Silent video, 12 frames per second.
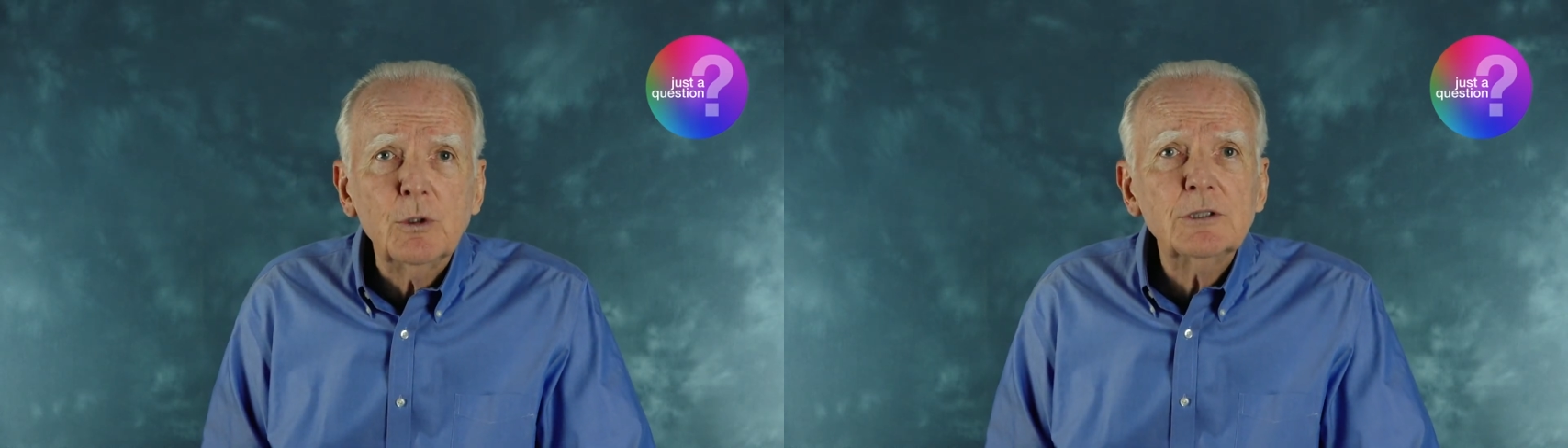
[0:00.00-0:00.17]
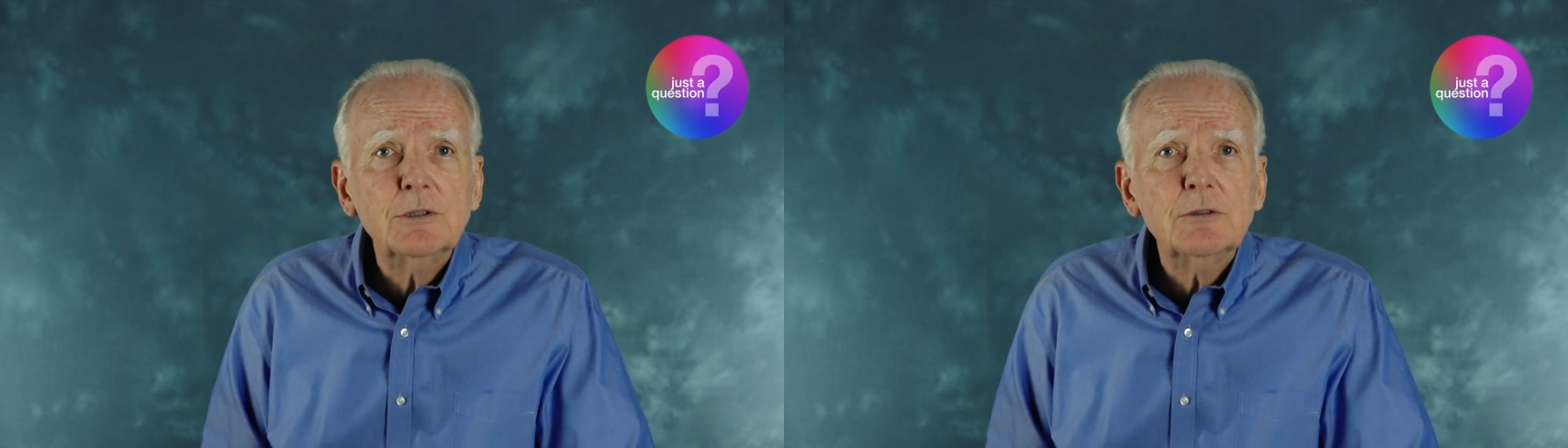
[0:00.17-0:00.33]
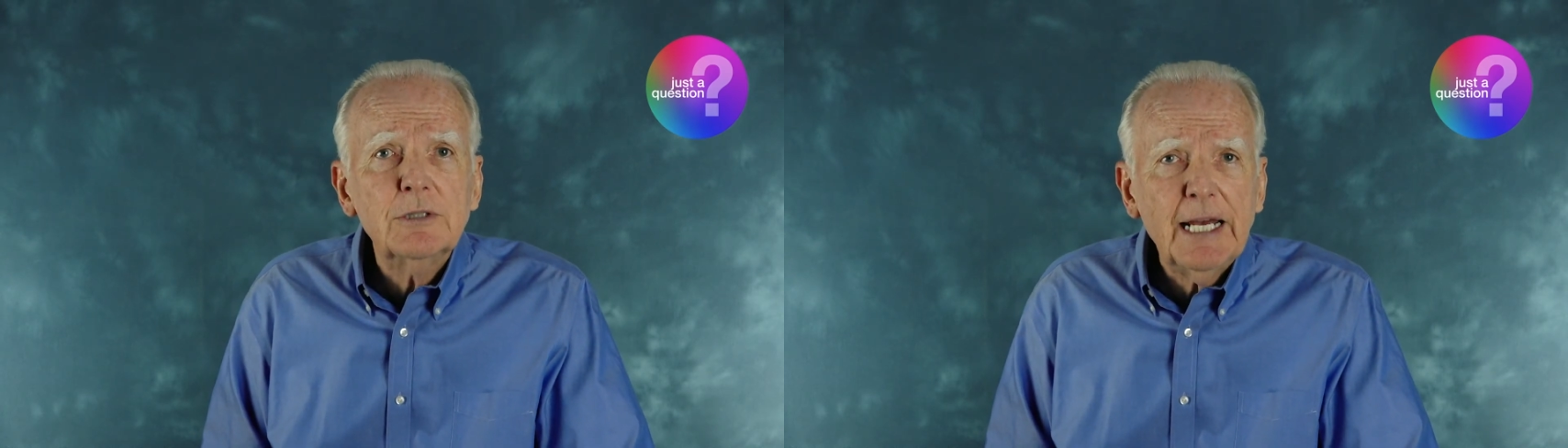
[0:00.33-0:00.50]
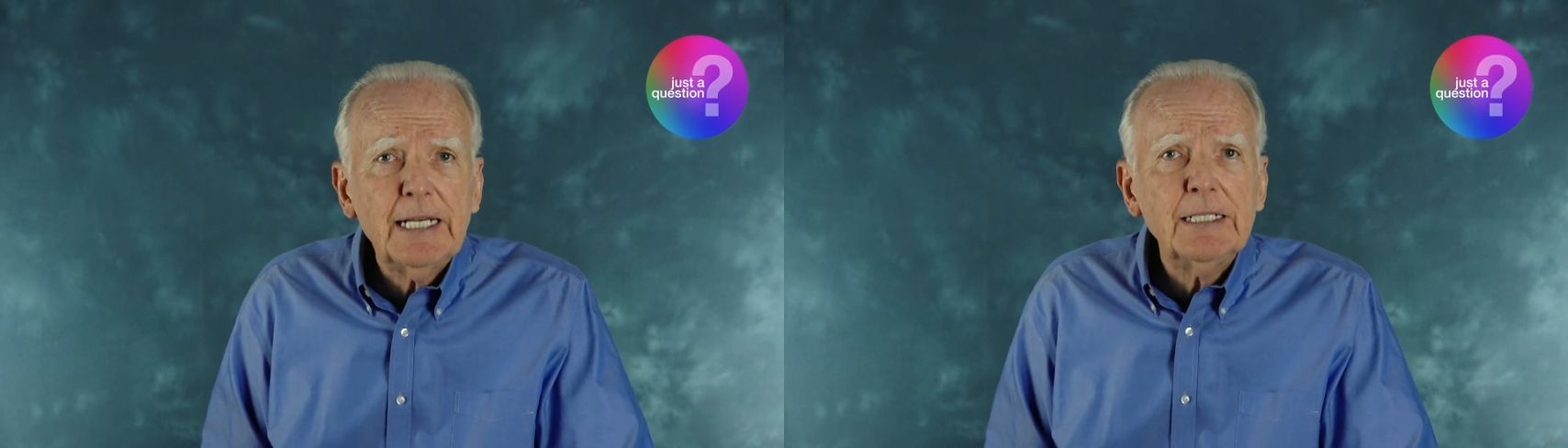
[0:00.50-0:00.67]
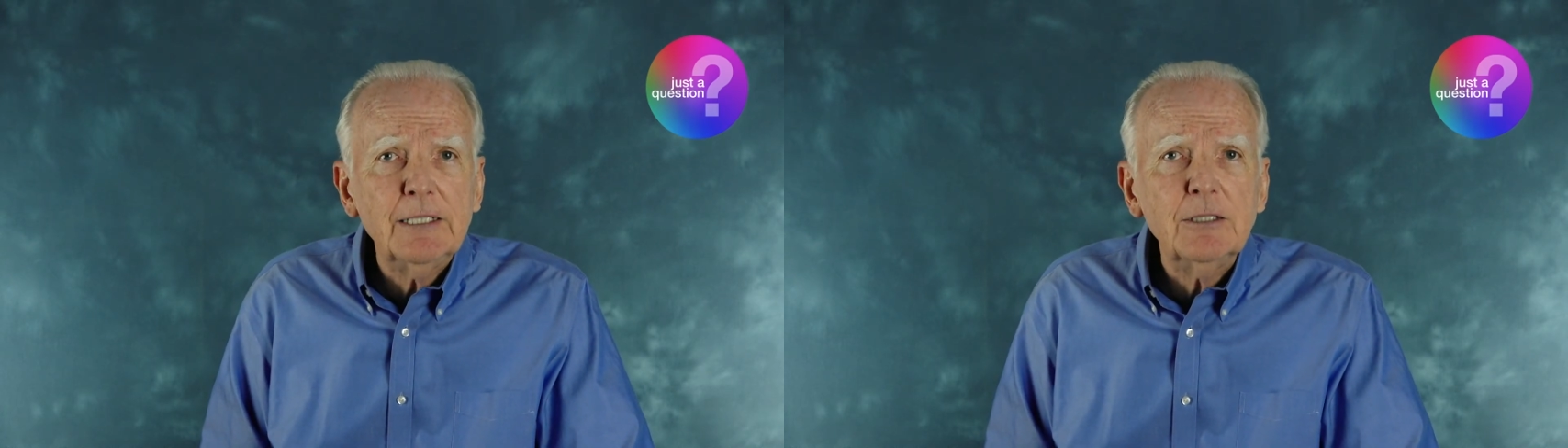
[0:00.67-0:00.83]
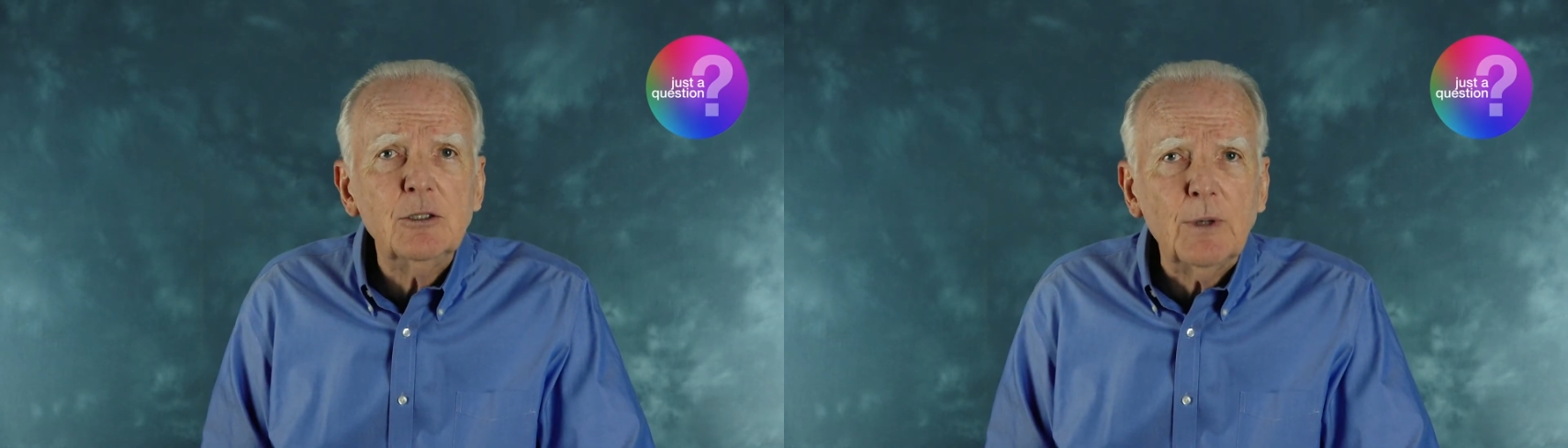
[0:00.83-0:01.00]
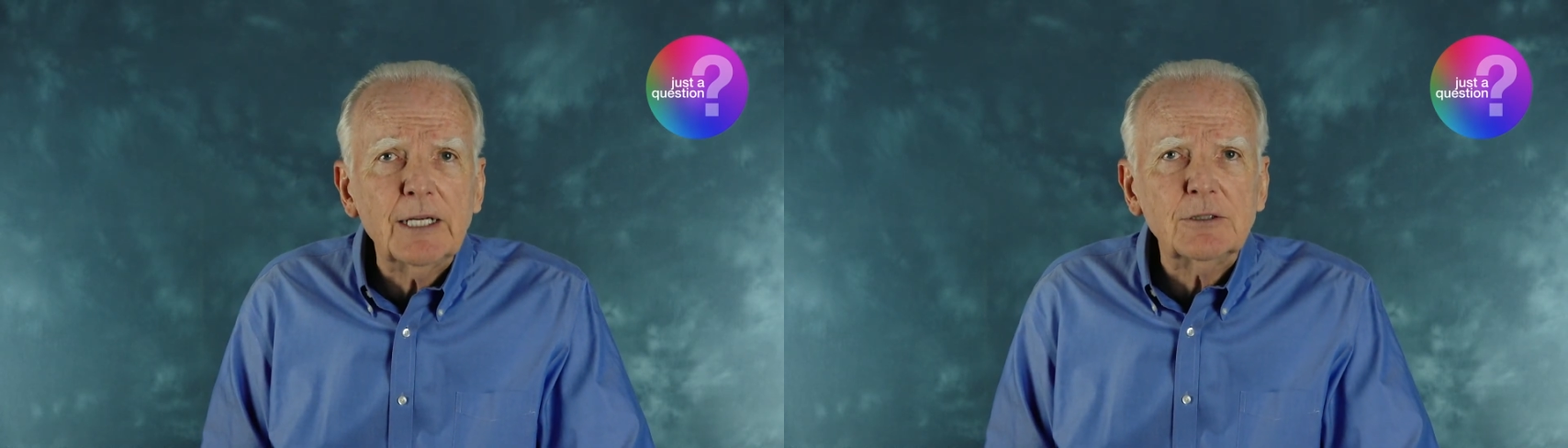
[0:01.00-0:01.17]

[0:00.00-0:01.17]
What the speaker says: was taken into